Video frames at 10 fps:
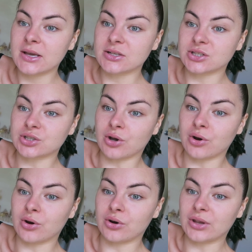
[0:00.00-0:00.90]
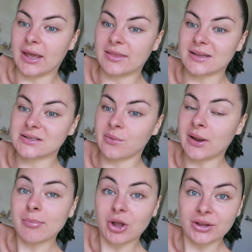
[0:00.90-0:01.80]
So yeah, that's going
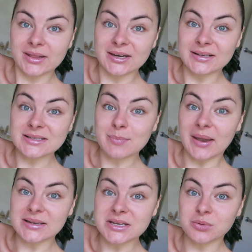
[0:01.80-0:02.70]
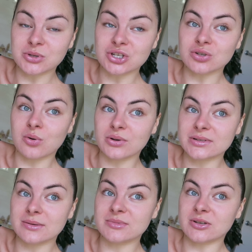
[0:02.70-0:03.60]
up earlier than expected, which is awesome.